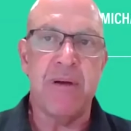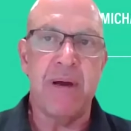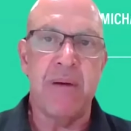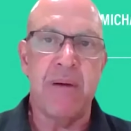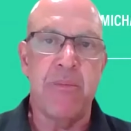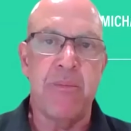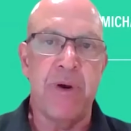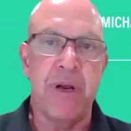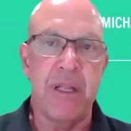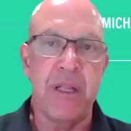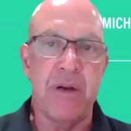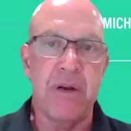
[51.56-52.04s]

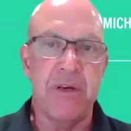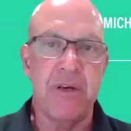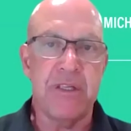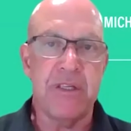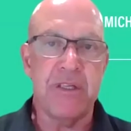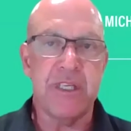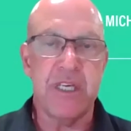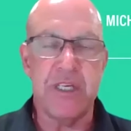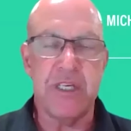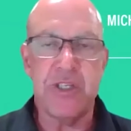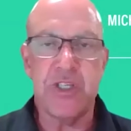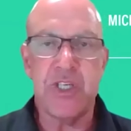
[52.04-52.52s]
umbrella
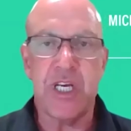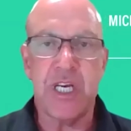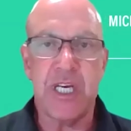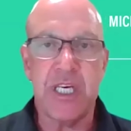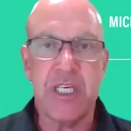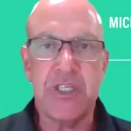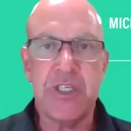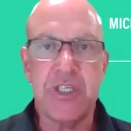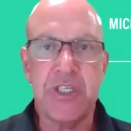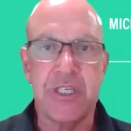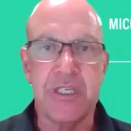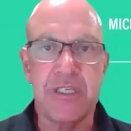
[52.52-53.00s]

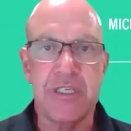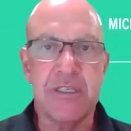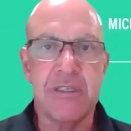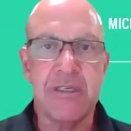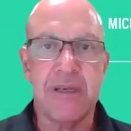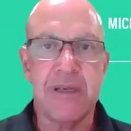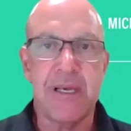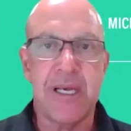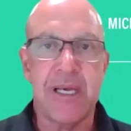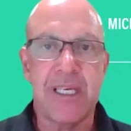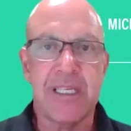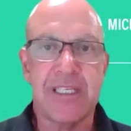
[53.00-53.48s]
associations
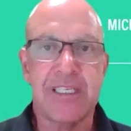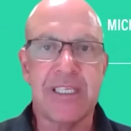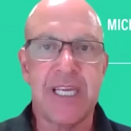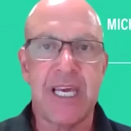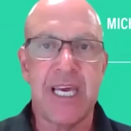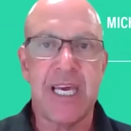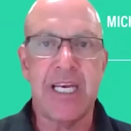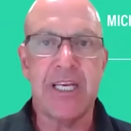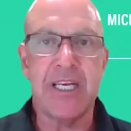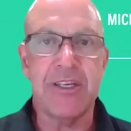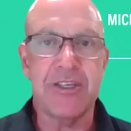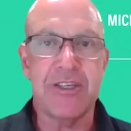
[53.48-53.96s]
are
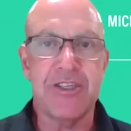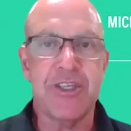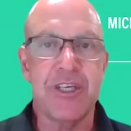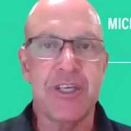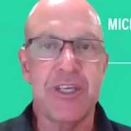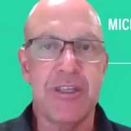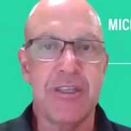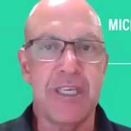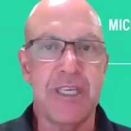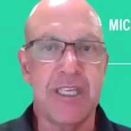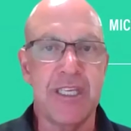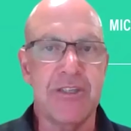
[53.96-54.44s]
starting to
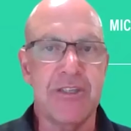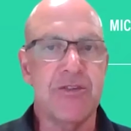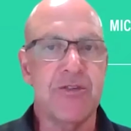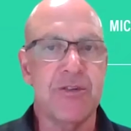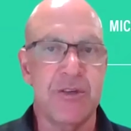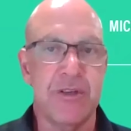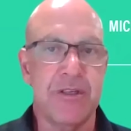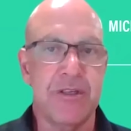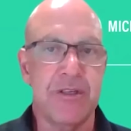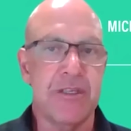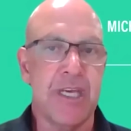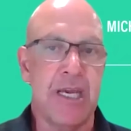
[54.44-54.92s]
see things
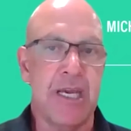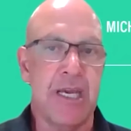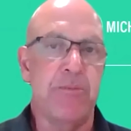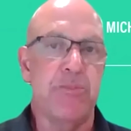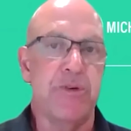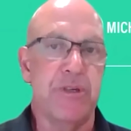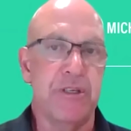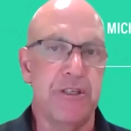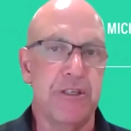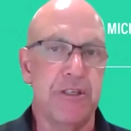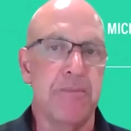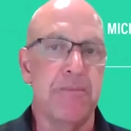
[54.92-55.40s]
through the same
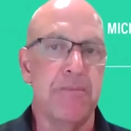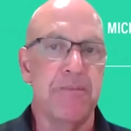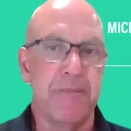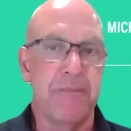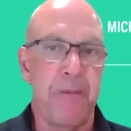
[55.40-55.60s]
prism.